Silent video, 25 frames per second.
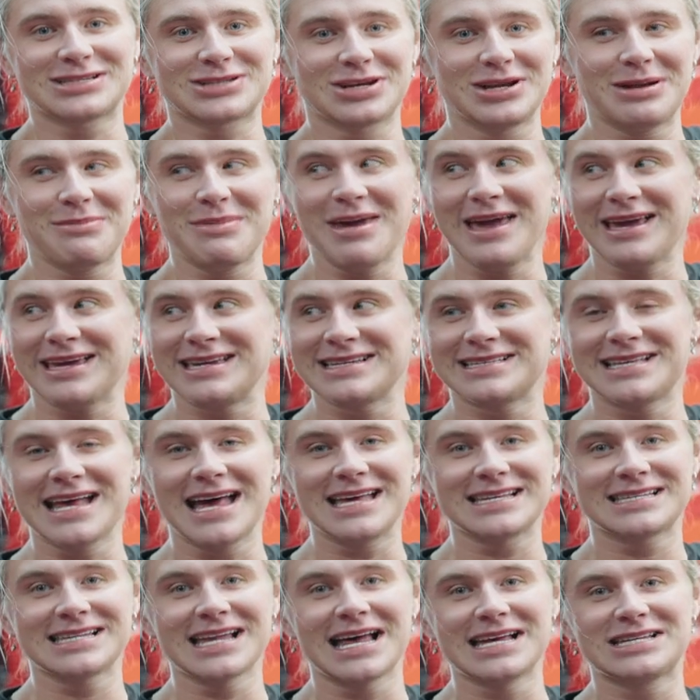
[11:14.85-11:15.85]
going to make your
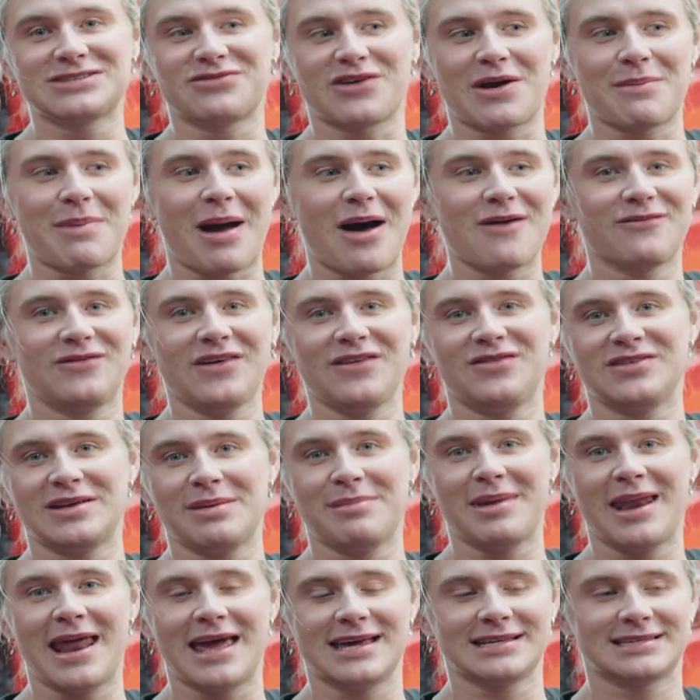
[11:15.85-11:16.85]
sets last for about 50
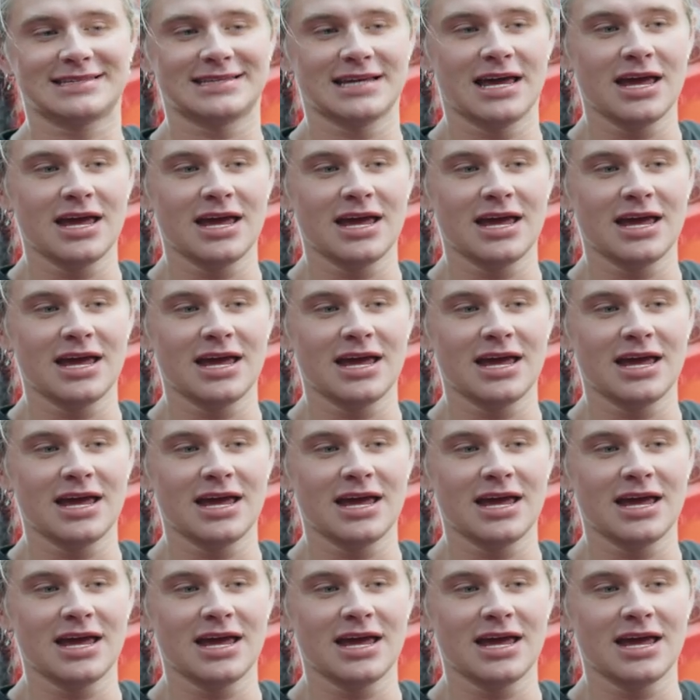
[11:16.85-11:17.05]
minutes.